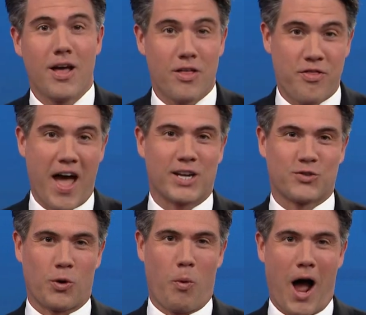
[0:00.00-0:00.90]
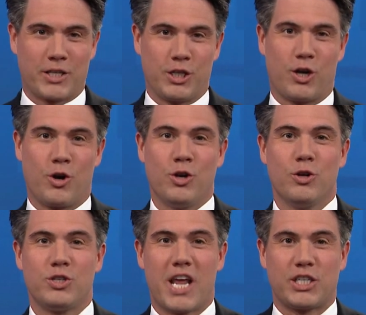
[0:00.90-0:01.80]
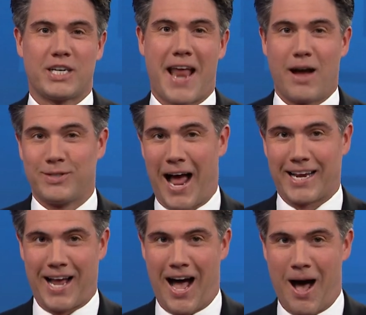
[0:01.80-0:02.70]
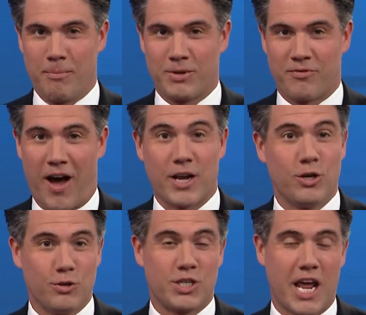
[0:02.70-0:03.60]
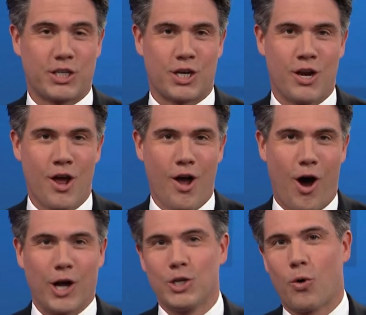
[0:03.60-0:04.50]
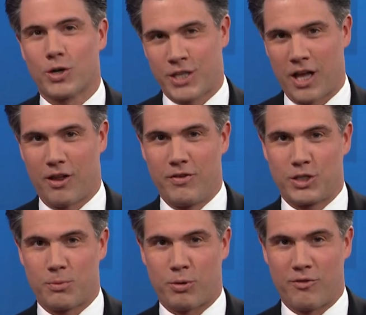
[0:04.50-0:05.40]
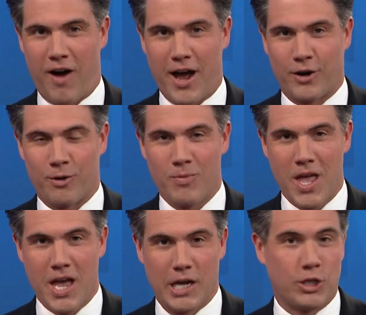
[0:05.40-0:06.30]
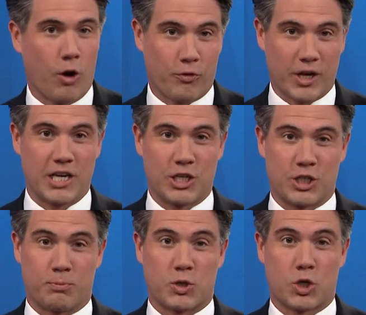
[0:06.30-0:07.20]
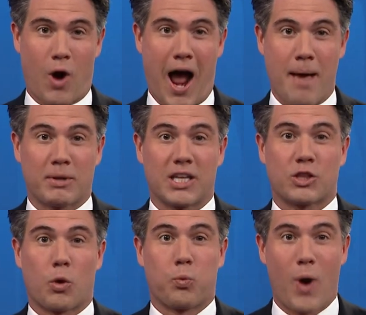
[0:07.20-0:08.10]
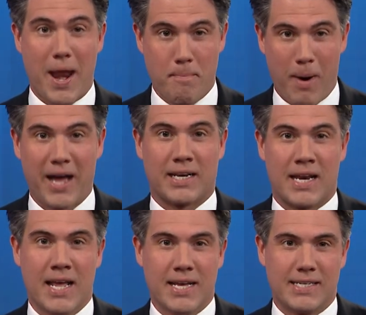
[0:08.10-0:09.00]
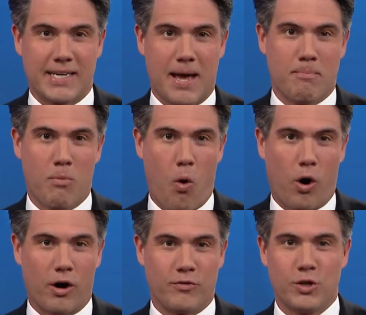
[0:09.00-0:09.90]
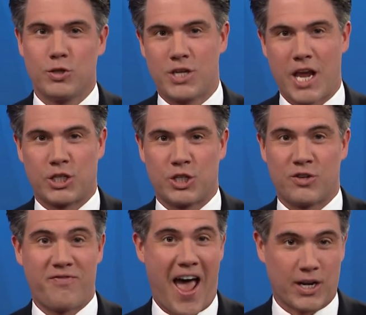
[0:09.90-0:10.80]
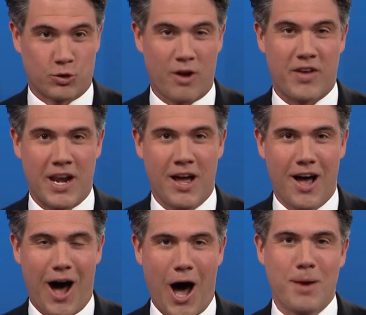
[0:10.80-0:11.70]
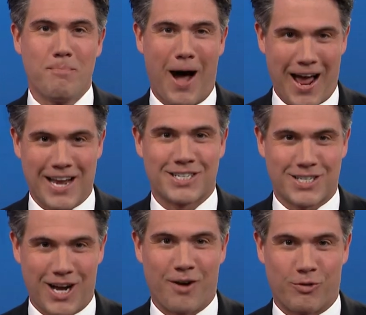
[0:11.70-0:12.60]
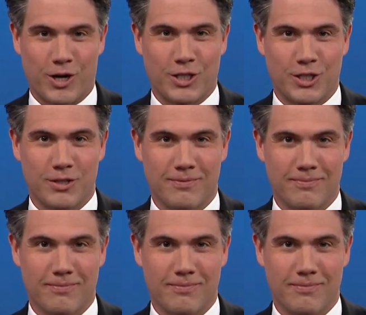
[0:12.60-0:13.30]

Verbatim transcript: Thanks for watching. Go to news nation now dot com to find News Nation on your television provider. And don't forget to subscribe. Click the red button to get more of News Nation's fact-driven, unbiased coverage.